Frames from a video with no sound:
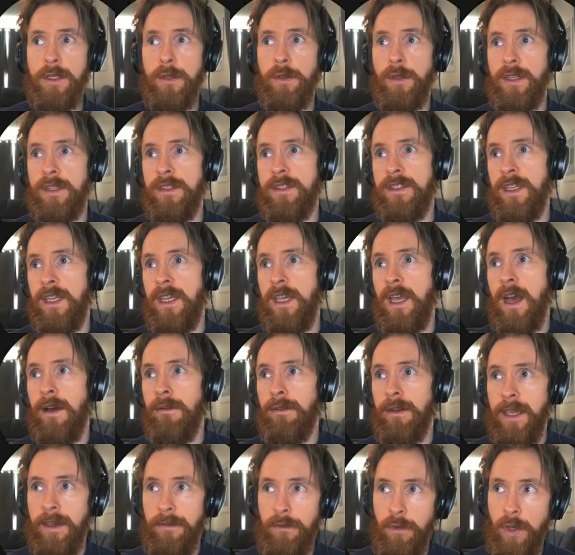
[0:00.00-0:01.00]
So you can see,
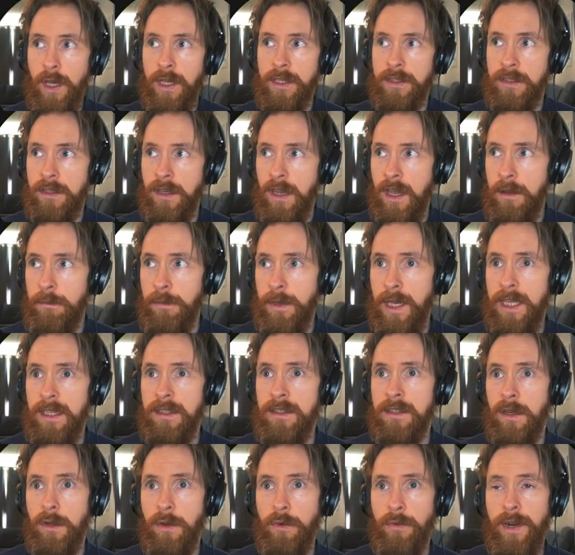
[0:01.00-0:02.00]
I will give you
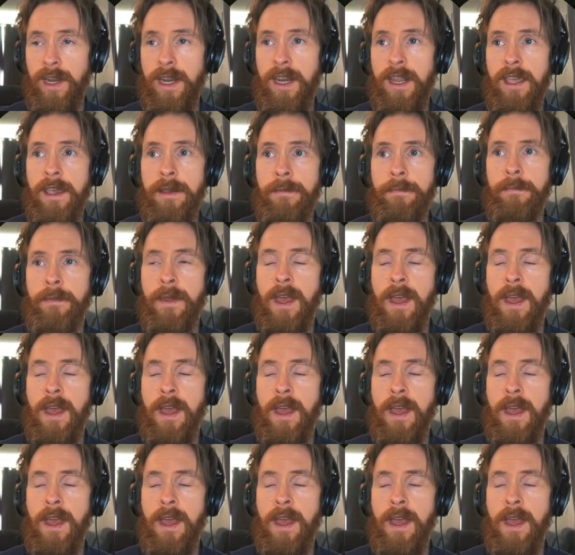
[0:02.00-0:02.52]
assignments. Are you ready?